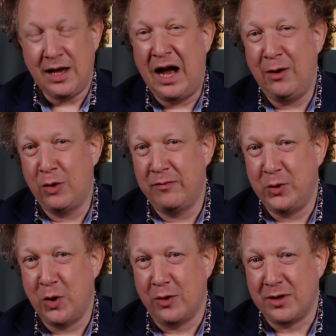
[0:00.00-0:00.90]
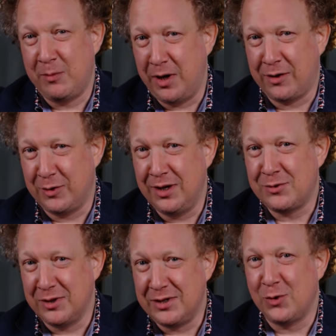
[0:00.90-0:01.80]
How long have you got? I mean, I could
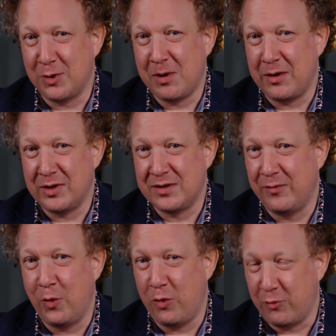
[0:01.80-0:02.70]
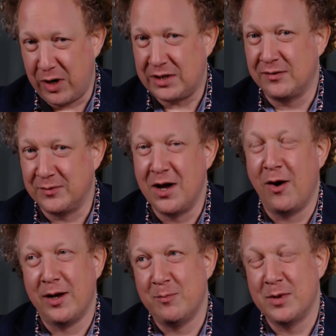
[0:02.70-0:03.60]
literally talk about this for the rest of
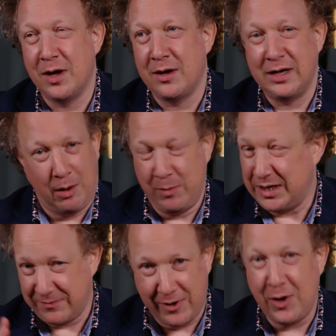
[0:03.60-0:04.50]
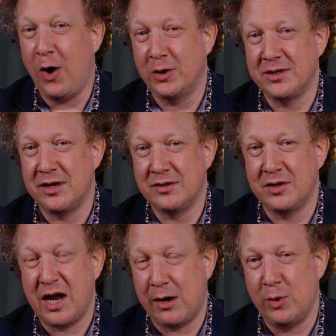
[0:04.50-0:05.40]
time. I mean, it's very hard to
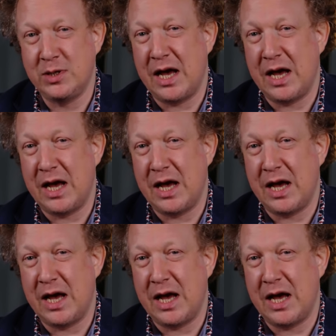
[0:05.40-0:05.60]
narrow it